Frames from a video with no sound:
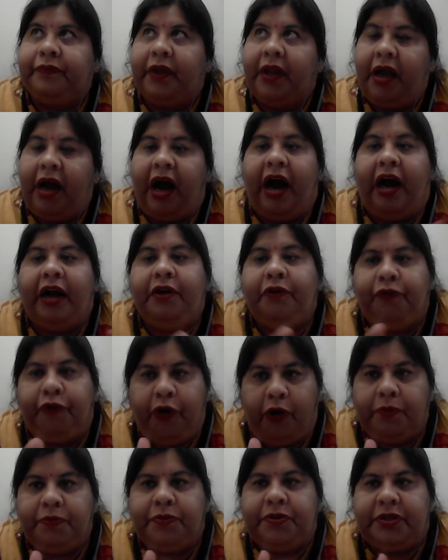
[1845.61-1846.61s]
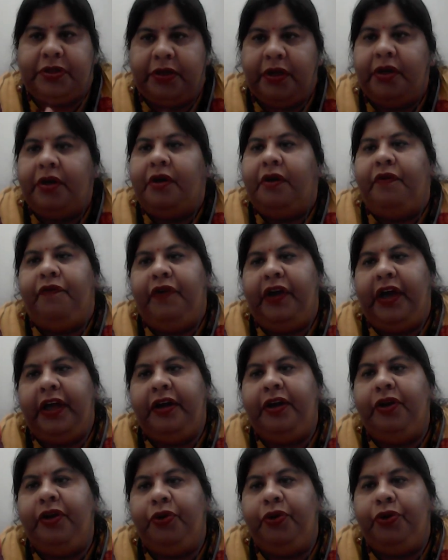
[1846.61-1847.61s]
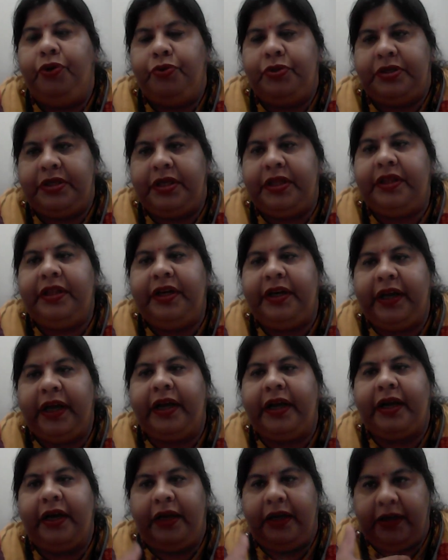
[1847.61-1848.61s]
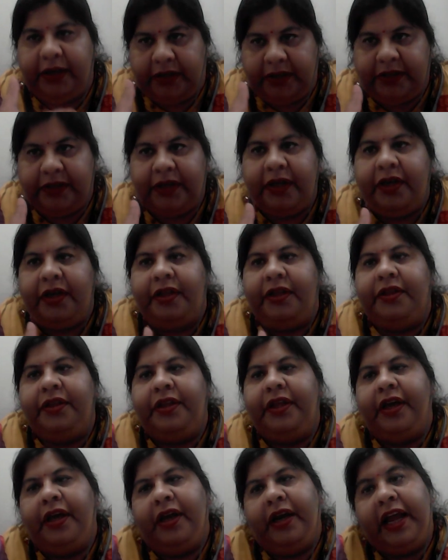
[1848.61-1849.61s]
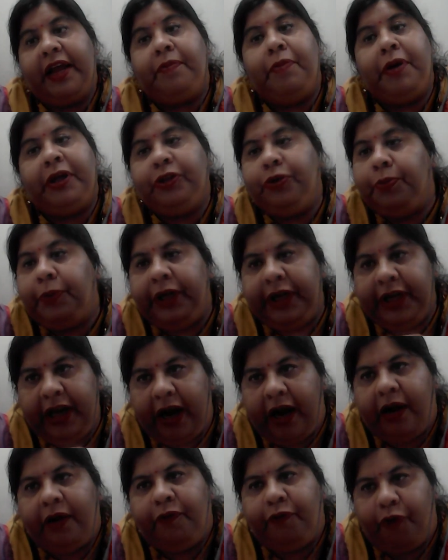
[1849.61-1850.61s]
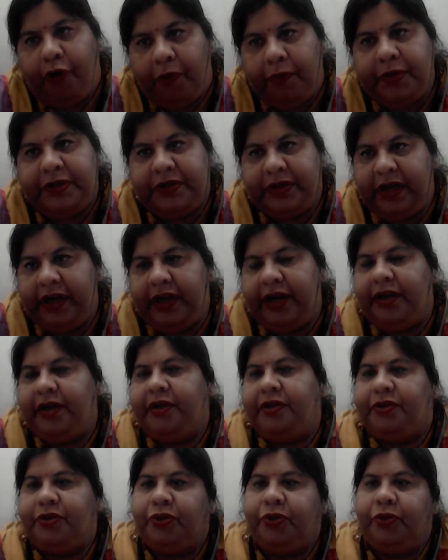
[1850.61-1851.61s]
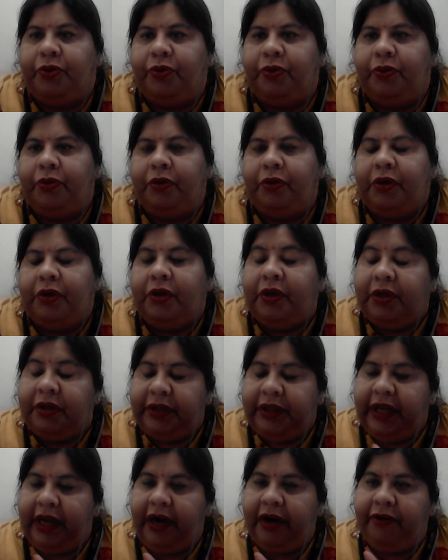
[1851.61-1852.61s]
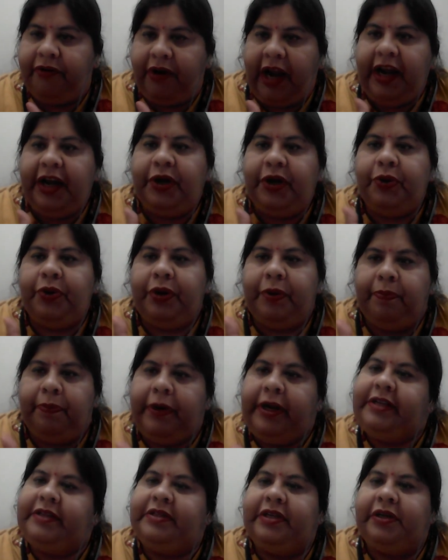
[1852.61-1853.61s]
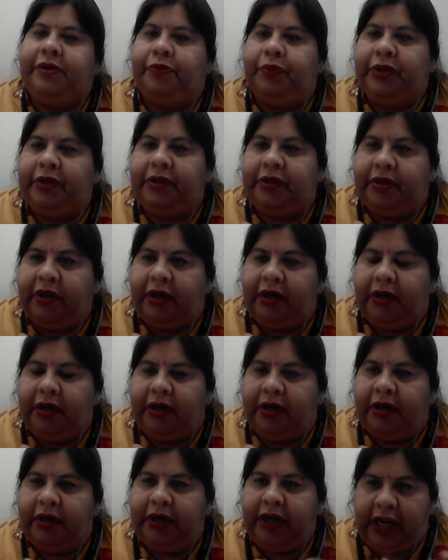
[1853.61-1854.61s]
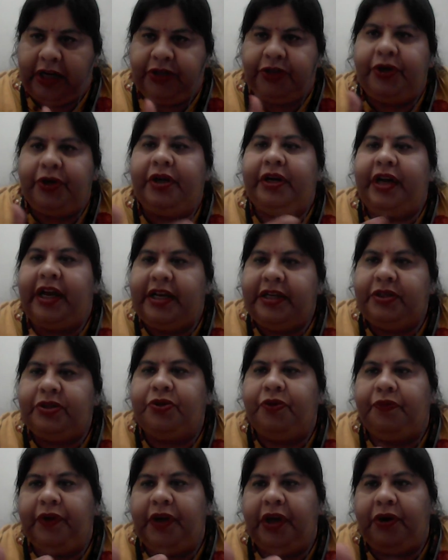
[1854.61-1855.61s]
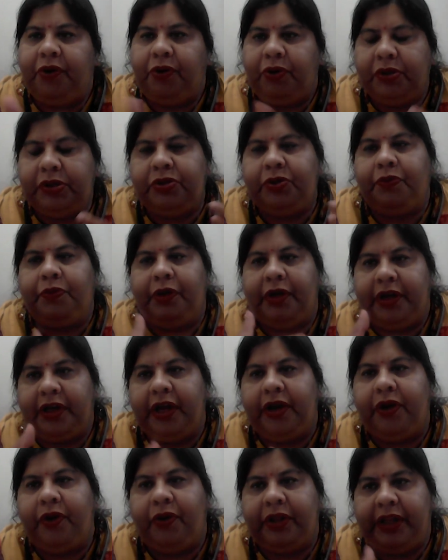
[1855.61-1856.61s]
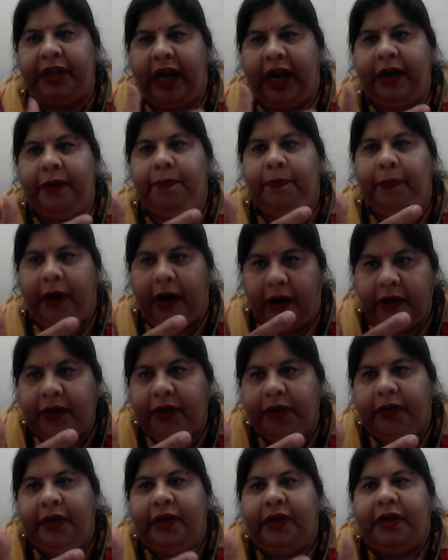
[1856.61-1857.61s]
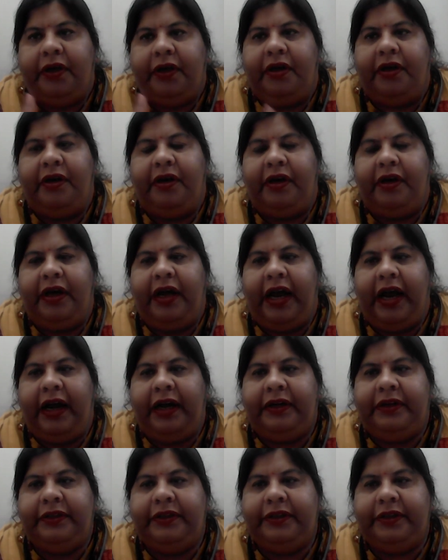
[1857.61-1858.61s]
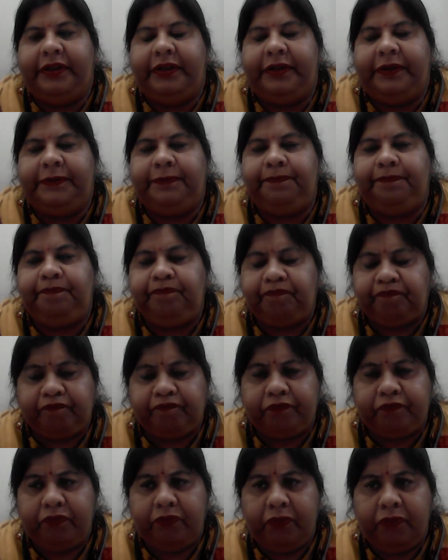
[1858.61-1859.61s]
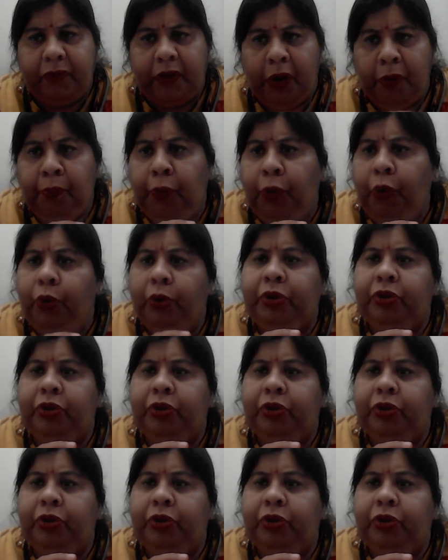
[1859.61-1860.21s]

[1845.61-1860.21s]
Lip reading: art forms where you use synthetic colors, they like Madhubani art form is there. So they are trying to replace it with natural dyes. So we are also working on that part, and both